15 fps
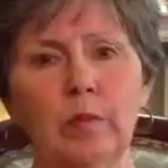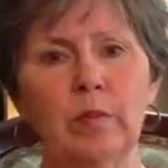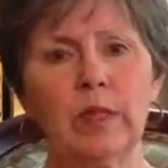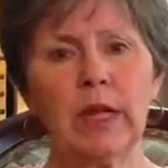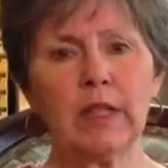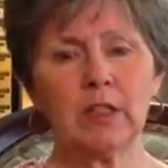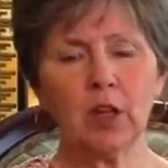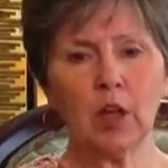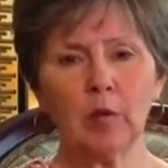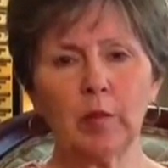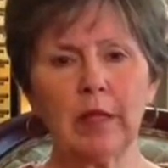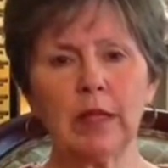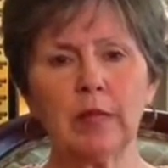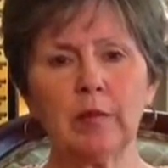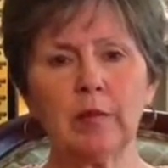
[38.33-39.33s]
They told
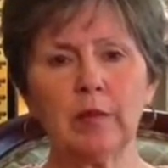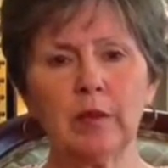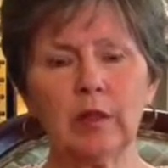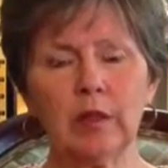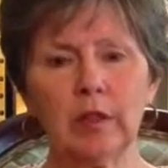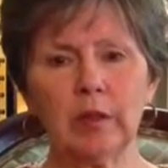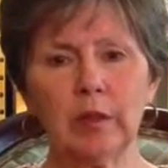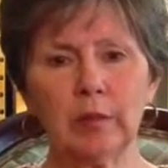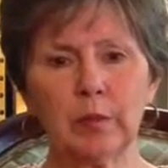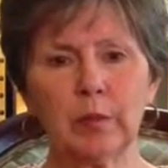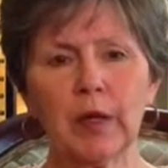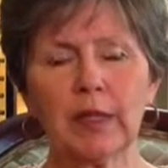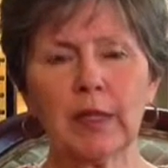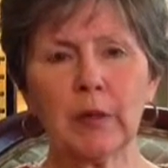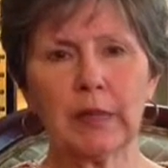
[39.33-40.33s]
me
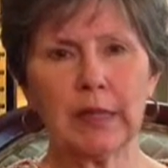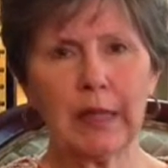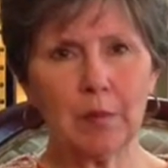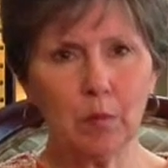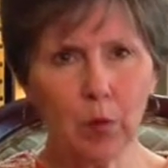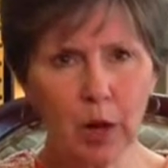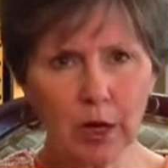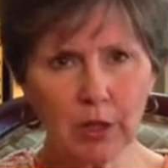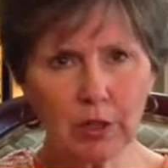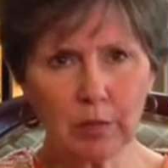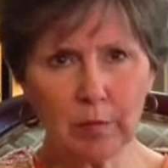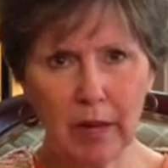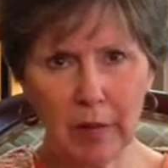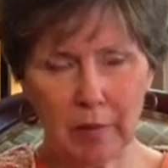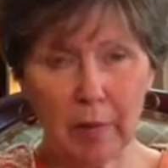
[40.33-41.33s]
that they would keep
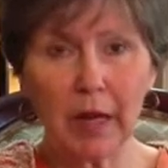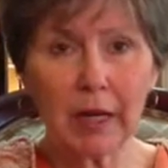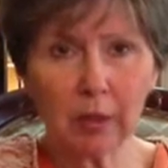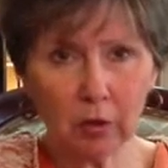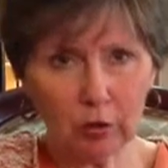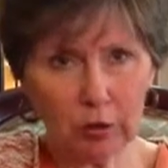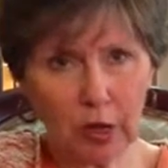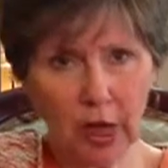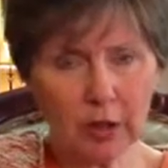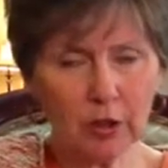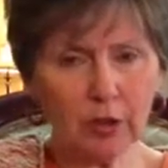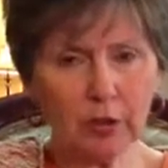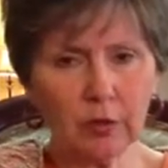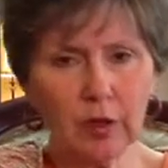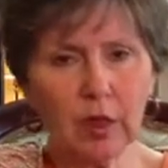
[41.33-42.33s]
my medical
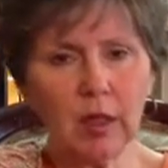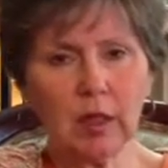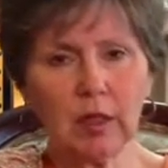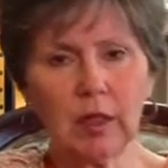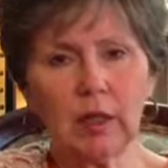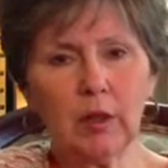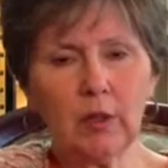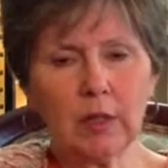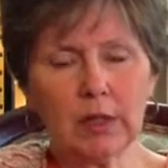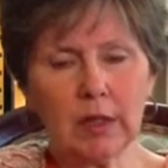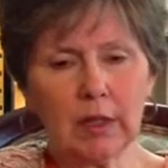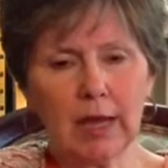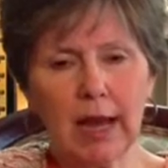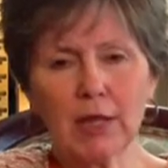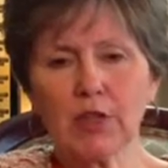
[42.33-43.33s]
doctor, who was
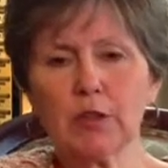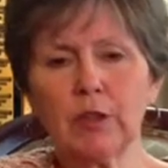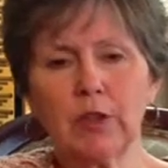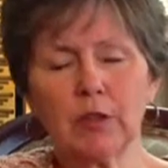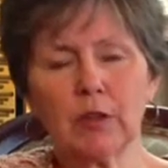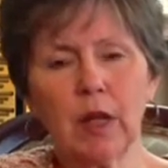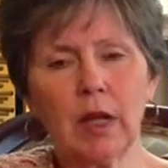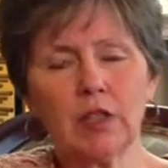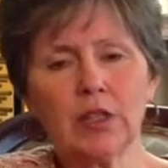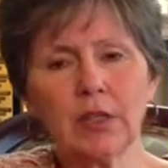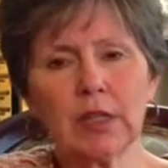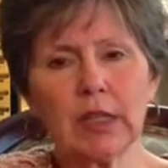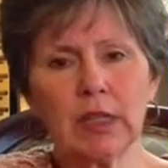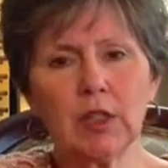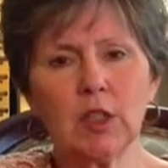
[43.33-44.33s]
a
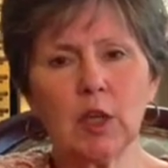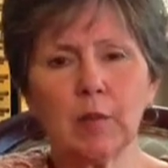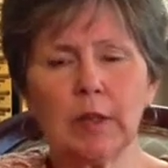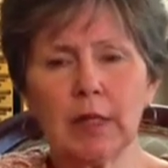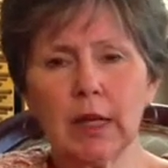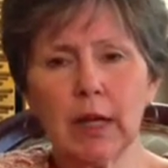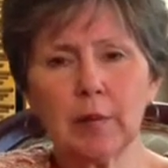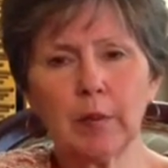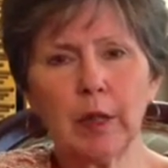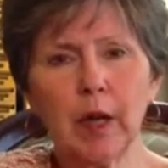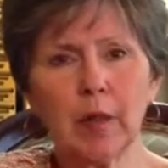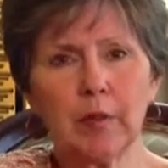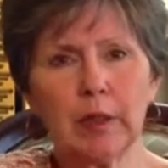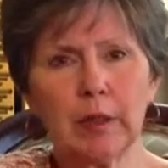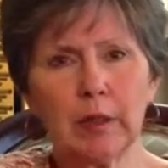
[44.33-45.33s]
gastroenterologist. He told me that I
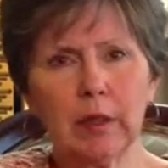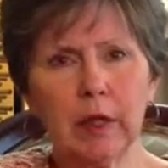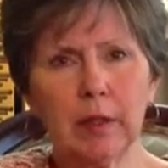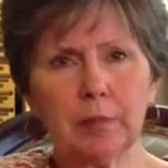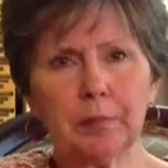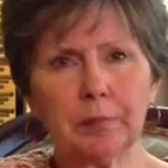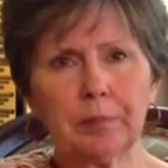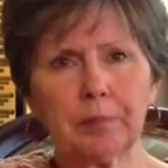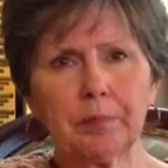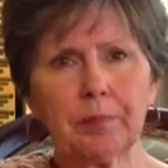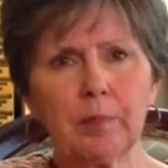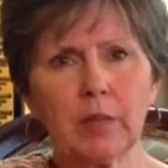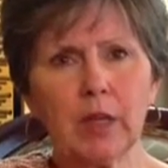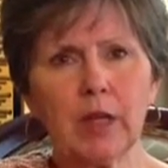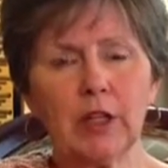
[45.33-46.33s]
probably
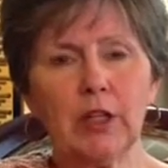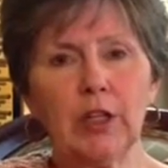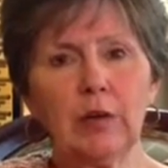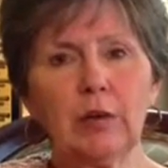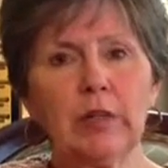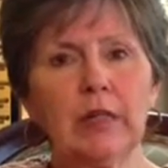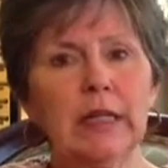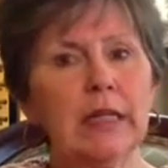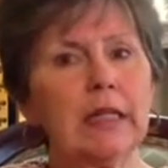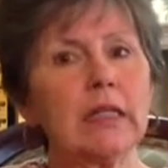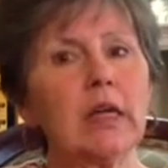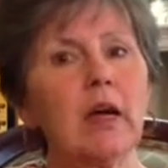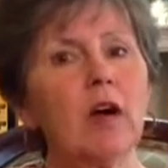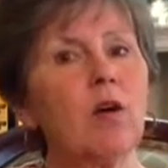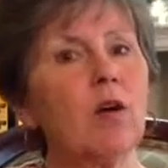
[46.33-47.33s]
needed
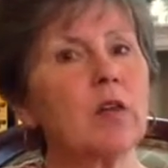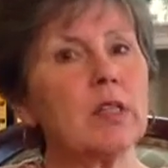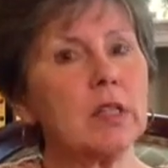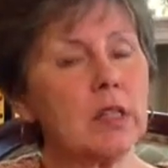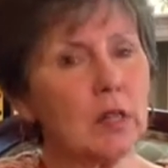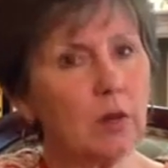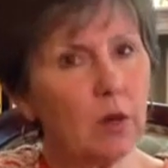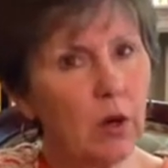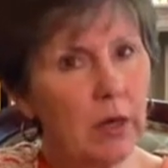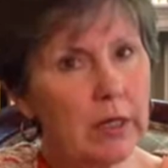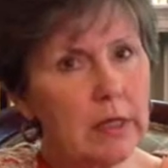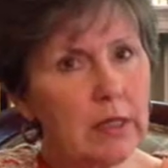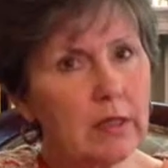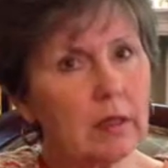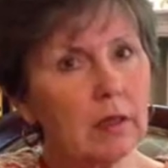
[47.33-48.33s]
to go on
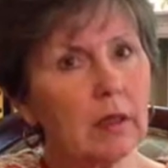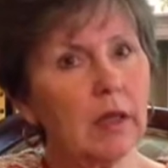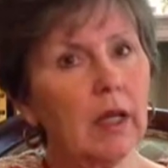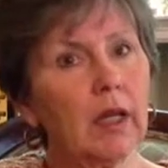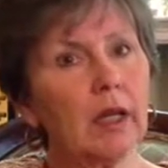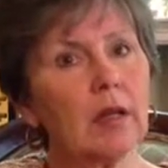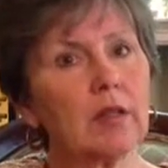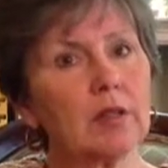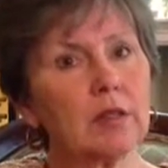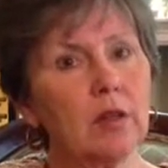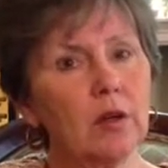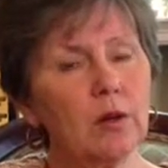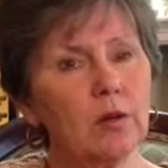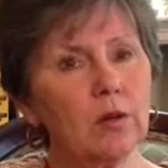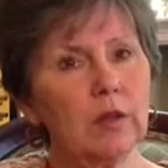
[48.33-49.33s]
steroids, and
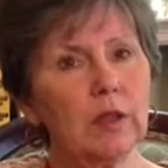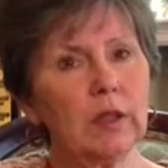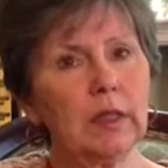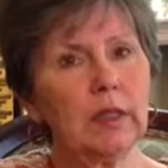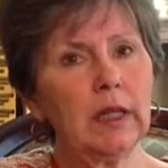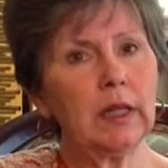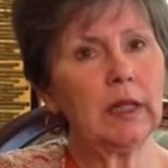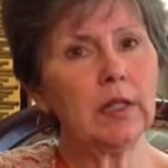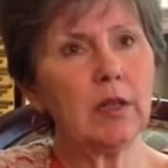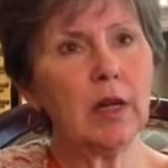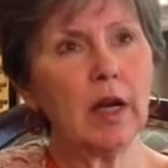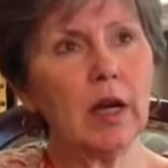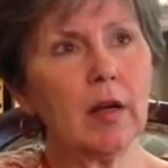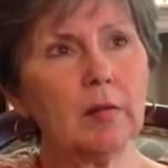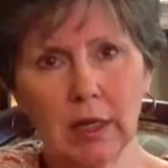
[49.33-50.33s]
also needed
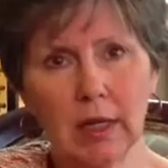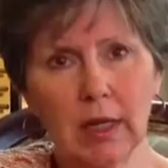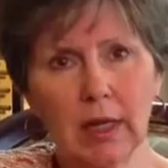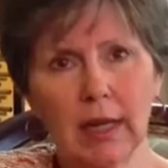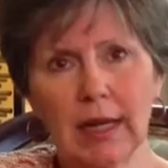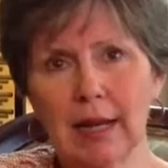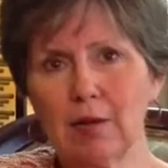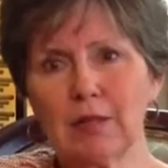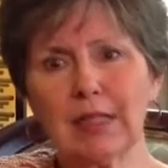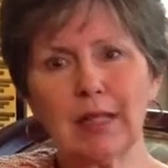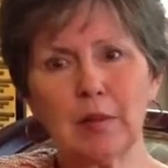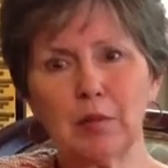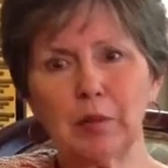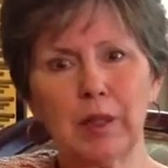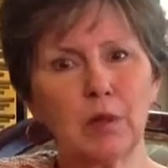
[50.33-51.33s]
and I was
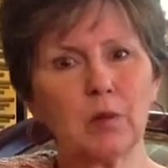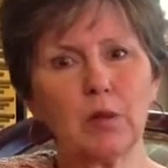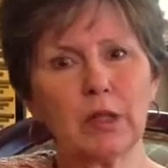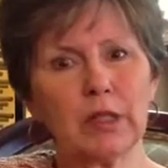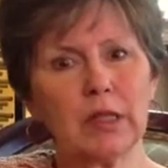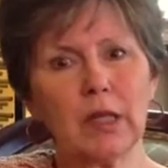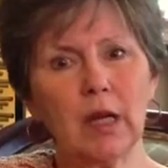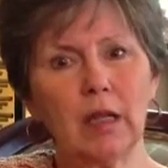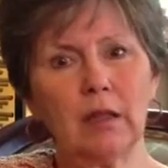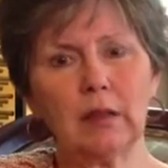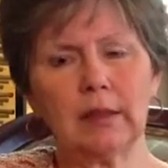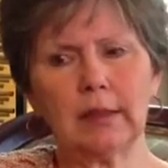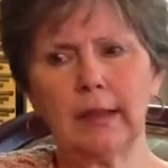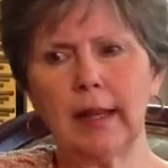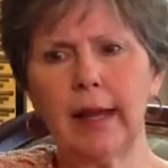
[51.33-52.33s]
getting blood work
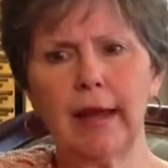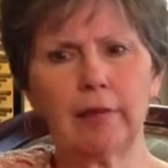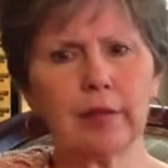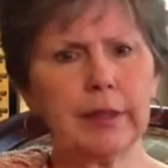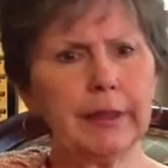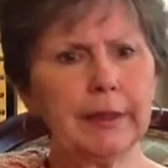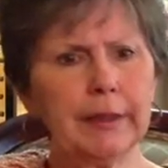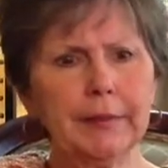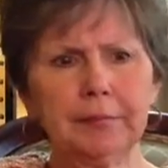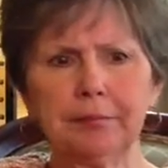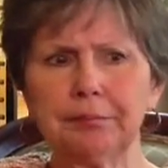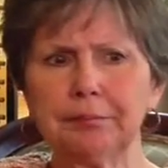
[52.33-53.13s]
done every,